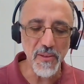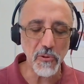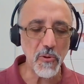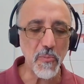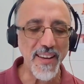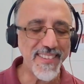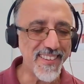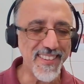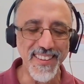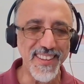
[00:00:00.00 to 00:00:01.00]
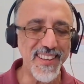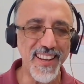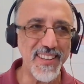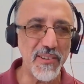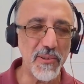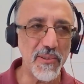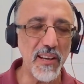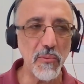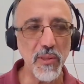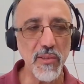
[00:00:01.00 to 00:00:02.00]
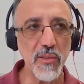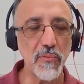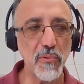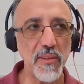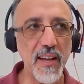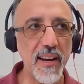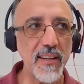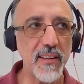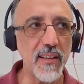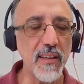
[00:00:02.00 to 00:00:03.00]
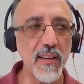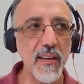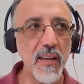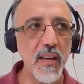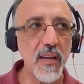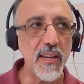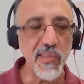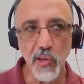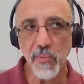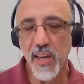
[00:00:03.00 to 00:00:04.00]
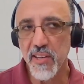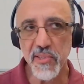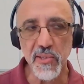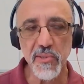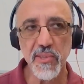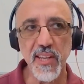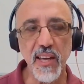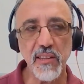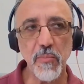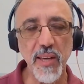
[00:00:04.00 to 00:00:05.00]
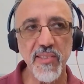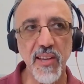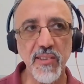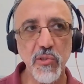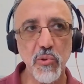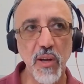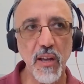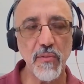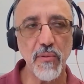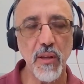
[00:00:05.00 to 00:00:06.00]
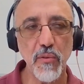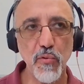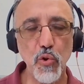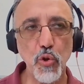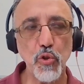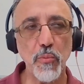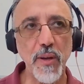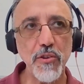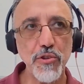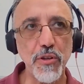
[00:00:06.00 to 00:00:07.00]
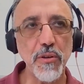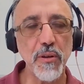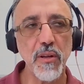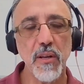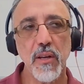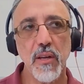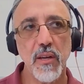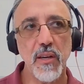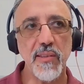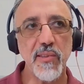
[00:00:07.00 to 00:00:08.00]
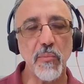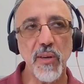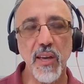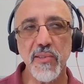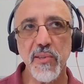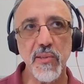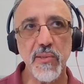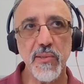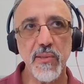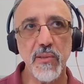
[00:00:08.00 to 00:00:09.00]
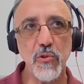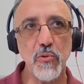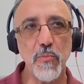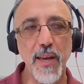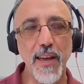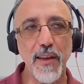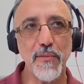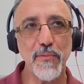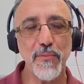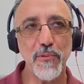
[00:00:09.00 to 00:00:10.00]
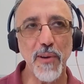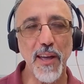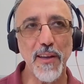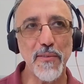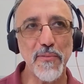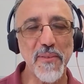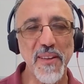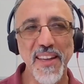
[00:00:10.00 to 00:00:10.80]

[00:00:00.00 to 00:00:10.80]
automated and you're dealing with the software directly. In some cases, it makes sense to have full automation. In some cases, you may have to have